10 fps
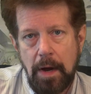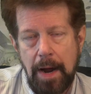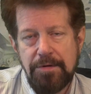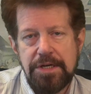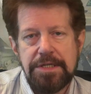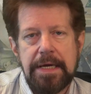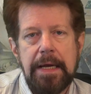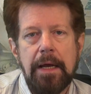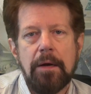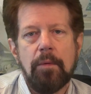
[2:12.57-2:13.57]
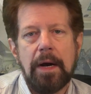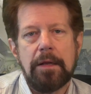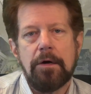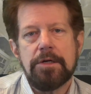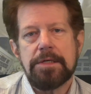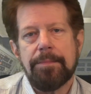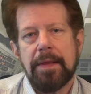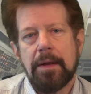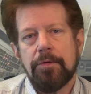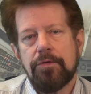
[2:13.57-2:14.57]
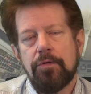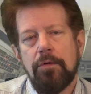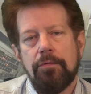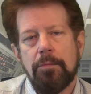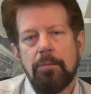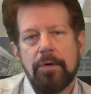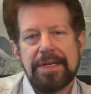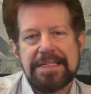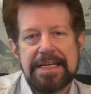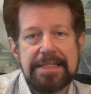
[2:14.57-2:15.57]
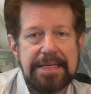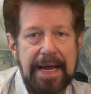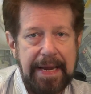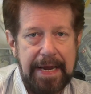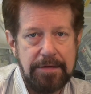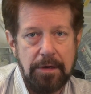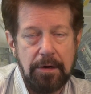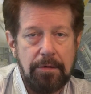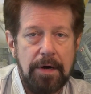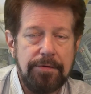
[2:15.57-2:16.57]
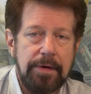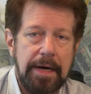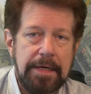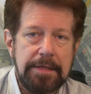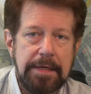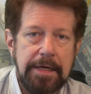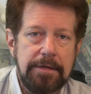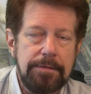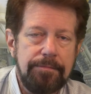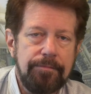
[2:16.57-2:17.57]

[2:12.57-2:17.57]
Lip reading: I was just a kid when I learned something that was true for more than 6 decades all across the United States.